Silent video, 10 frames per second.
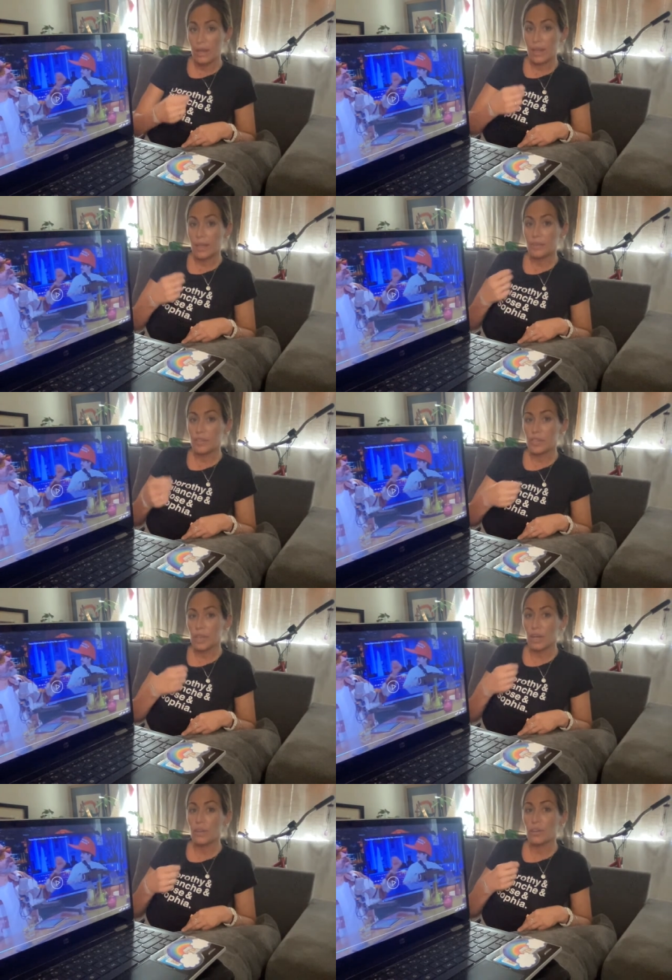Like if she's
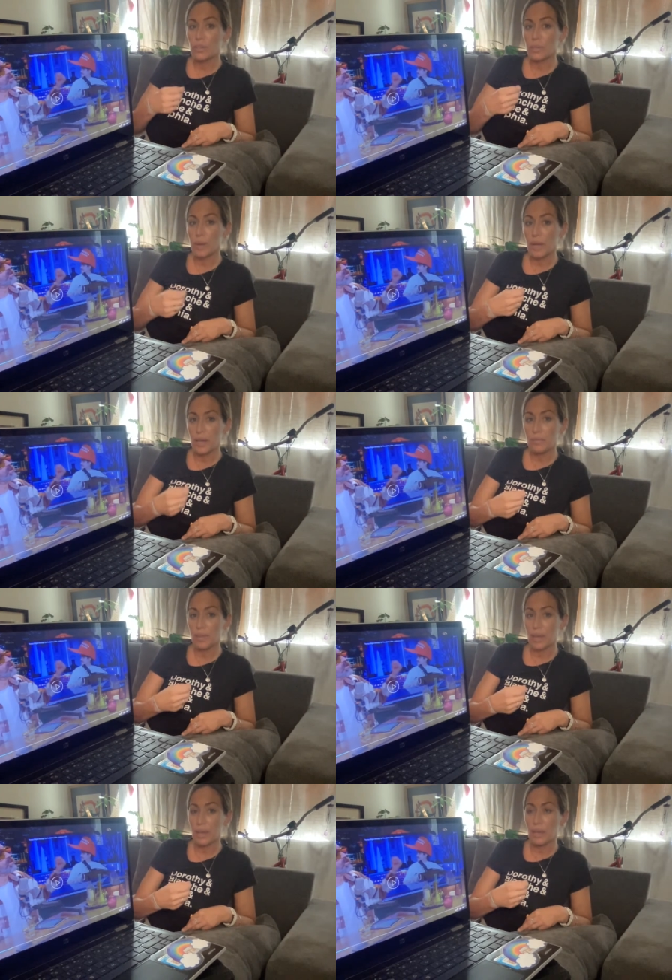under some kind of
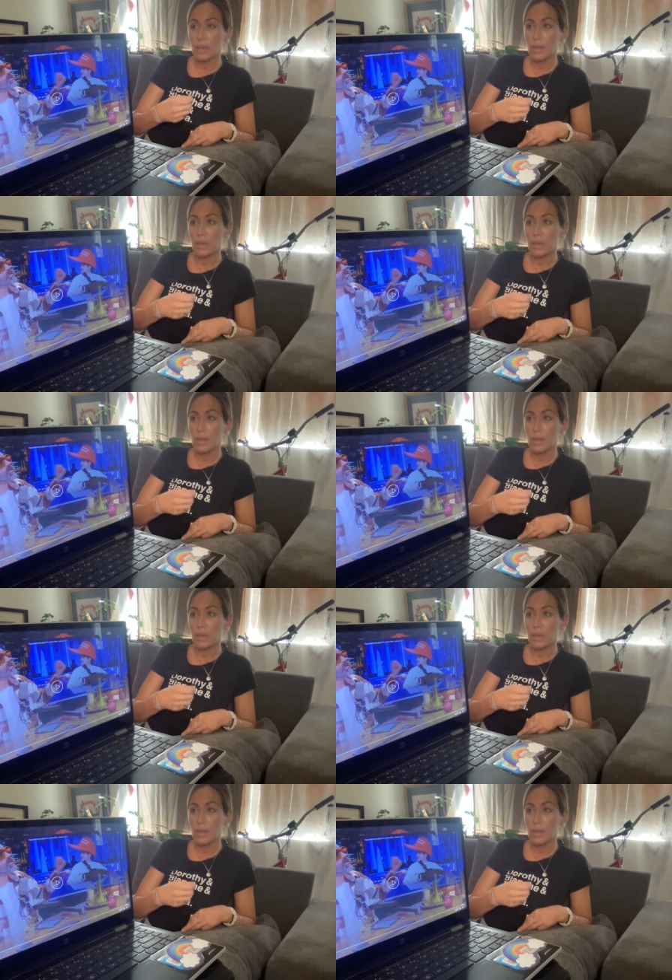like